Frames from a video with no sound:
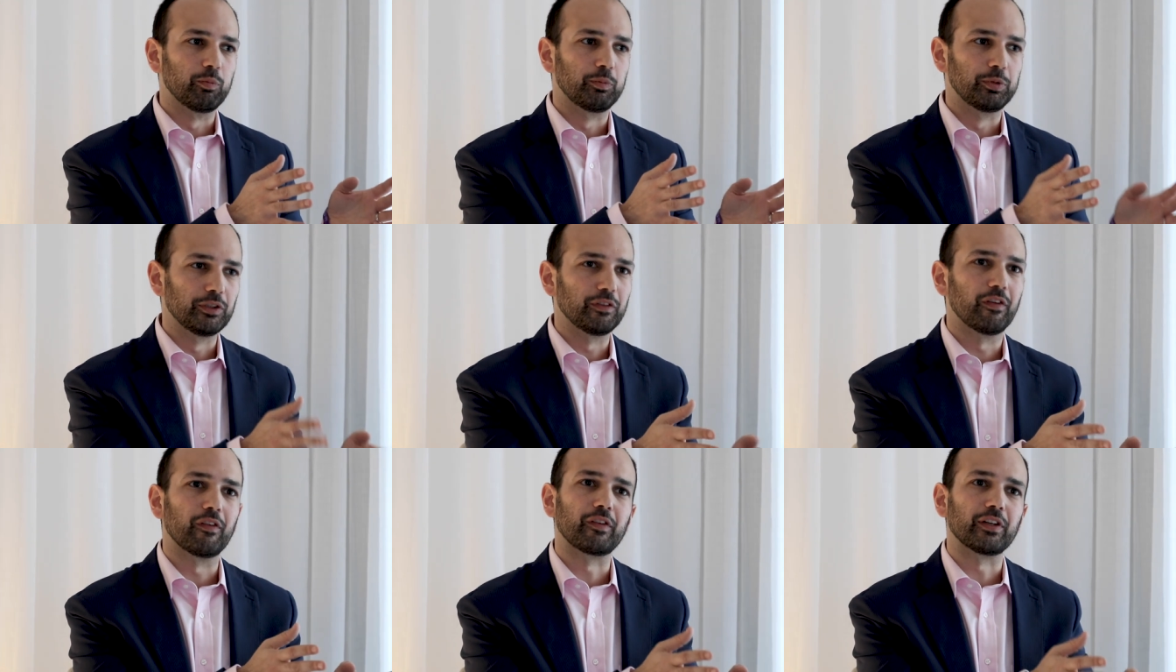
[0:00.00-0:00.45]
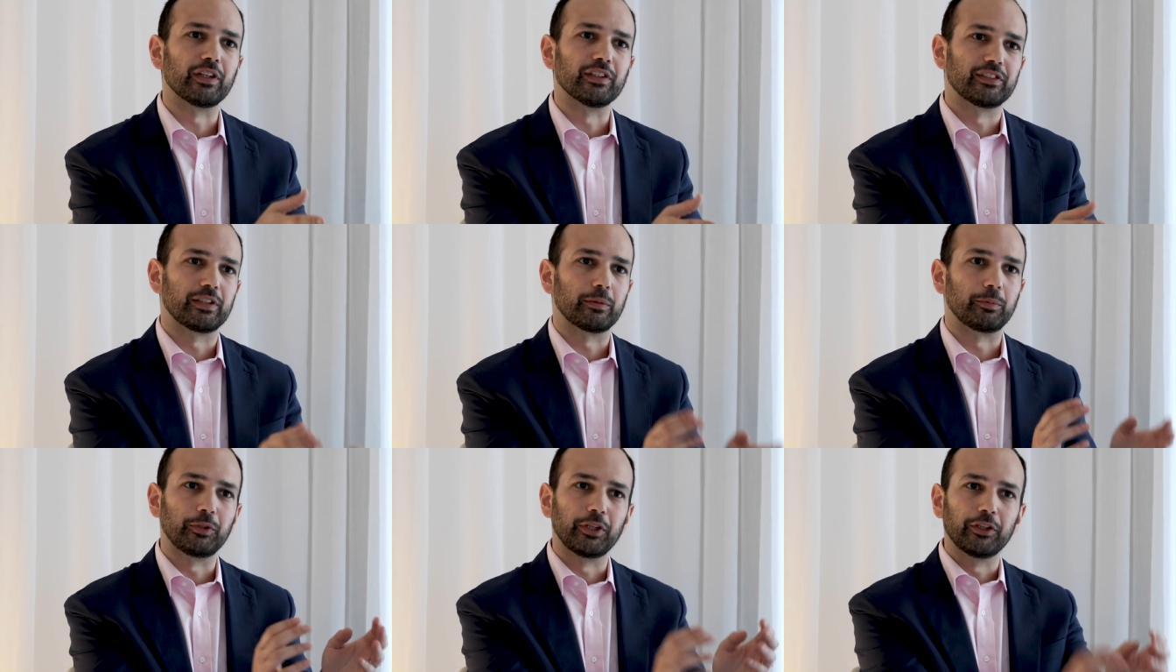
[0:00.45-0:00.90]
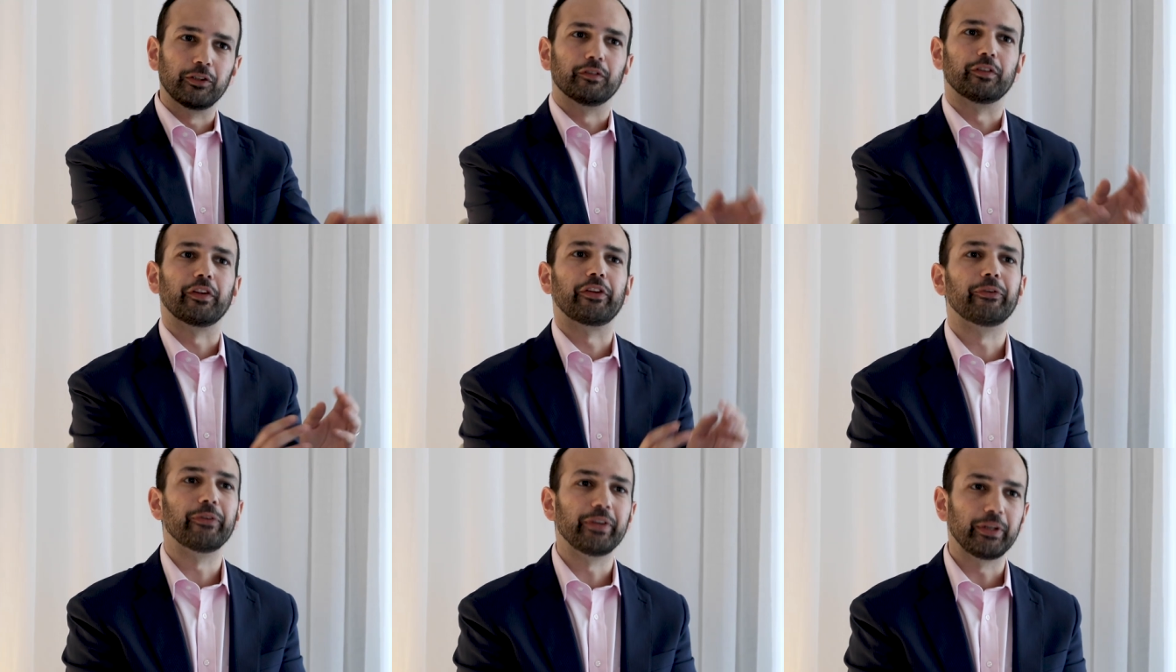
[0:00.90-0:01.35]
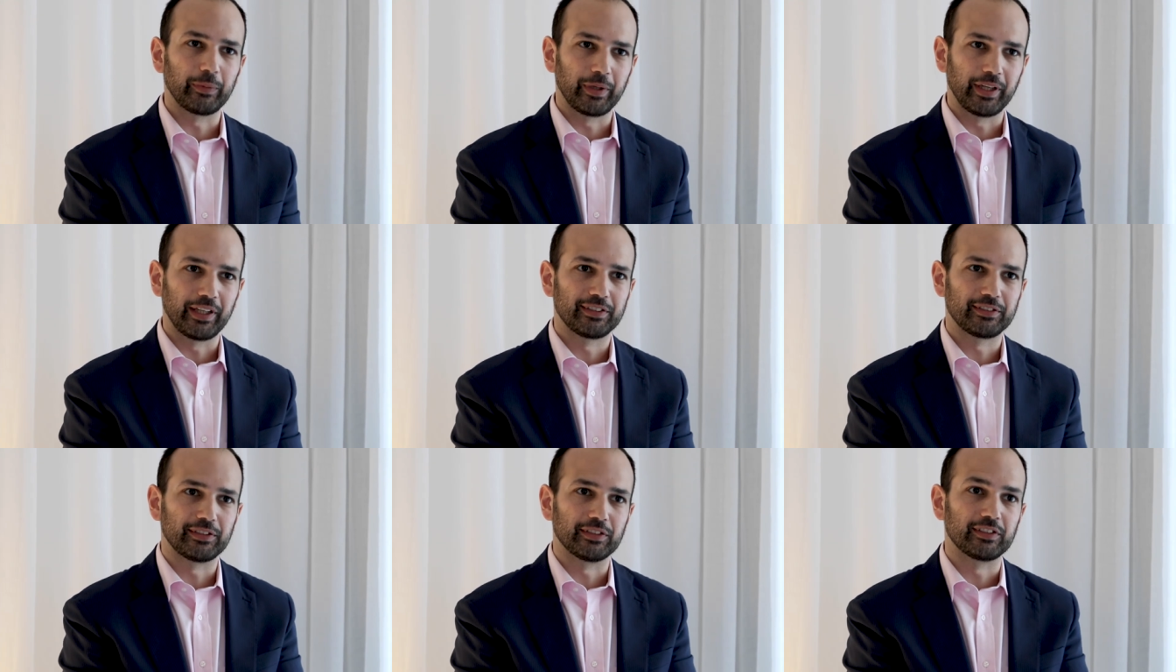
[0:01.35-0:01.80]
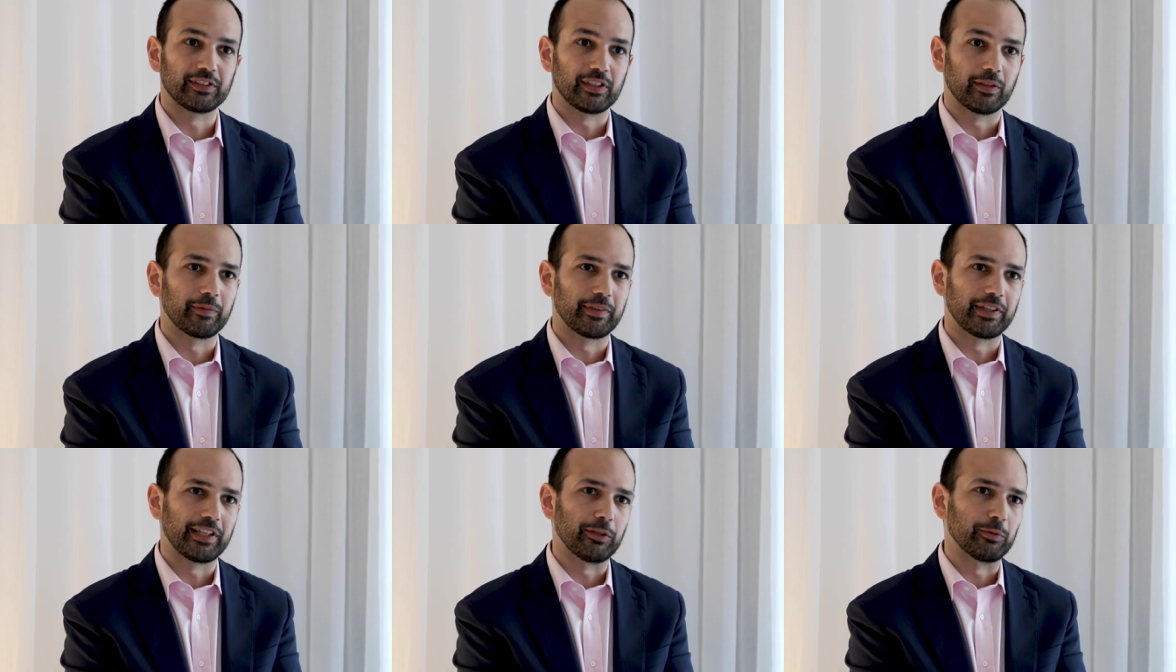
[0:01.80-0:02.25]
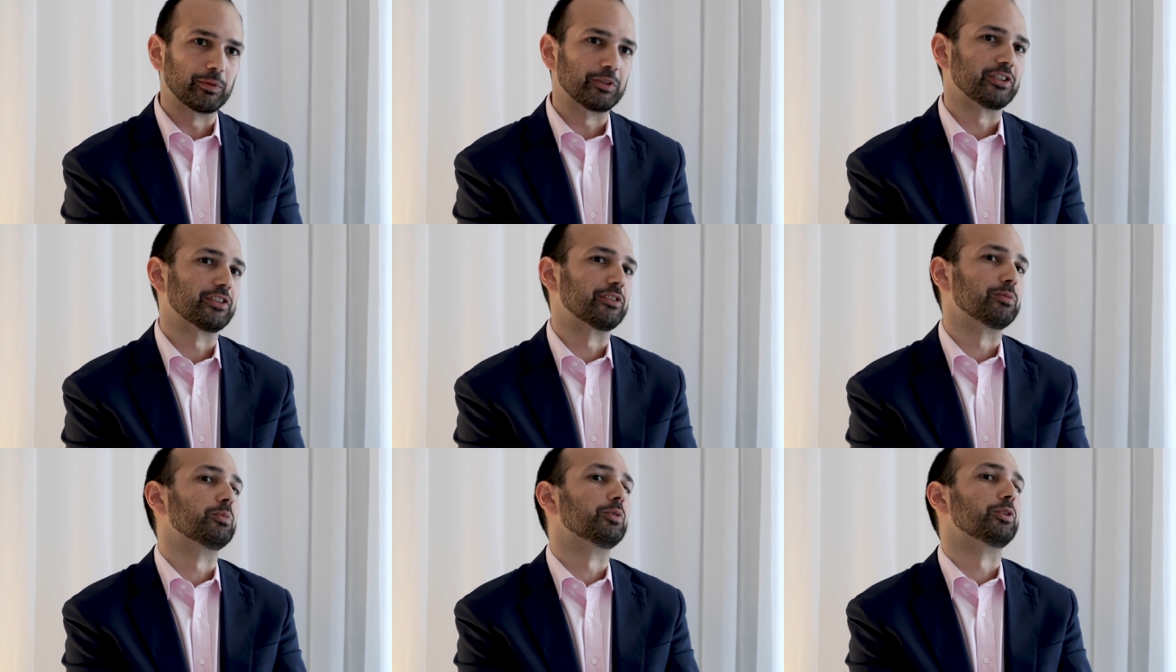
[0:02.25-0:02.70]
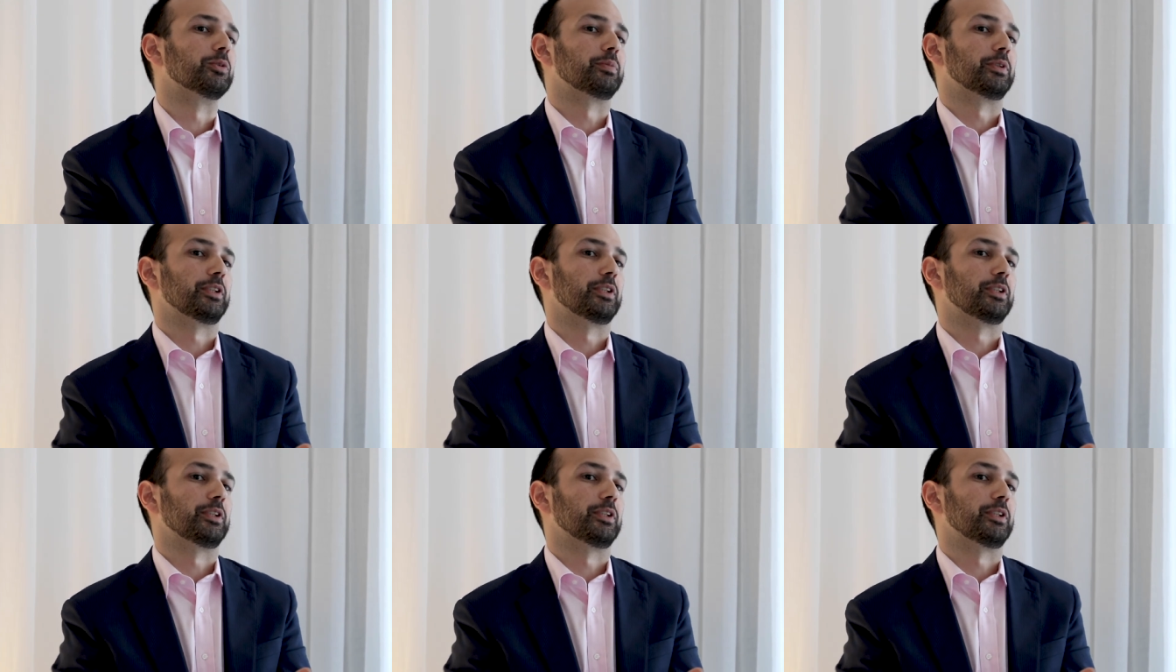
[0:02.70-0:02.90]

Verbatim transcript: proof of concept run over three weeks to something which is more